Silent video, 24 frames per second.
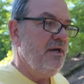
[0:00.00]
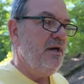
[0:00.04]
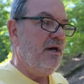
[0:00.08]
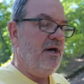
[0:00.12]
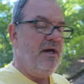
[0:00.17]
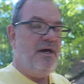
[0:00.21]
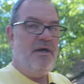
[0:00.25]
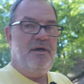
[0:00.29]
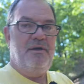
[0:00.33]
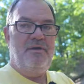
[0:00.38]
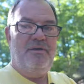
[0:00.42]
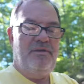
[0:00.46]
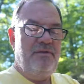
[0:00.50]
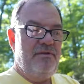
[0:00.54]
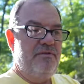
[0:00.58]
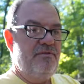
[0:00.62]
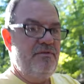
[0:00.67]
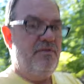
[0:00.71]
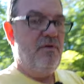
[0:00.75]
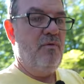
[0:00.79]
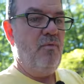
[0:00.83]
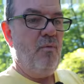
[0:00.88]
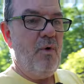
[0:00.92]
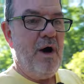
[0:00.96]
uh,
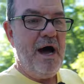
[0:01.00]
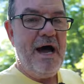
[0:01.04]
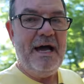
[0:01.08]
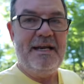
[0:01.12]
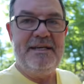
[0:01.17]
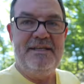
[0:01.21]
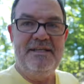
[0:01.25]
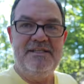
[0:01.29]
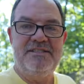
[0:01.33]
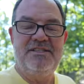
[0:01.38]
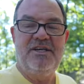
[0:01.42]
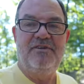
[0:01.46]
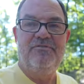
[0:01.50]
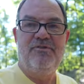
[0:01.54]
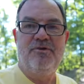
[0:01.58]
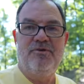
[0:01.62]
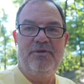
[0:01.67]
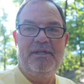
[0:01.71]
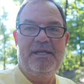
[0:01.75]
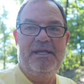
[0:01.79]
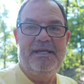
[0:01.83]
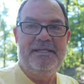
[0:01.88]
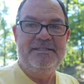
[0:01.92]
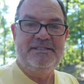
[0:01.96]
the wideness of your
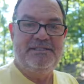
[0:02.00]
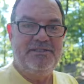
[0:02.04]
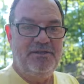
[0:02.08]
lens.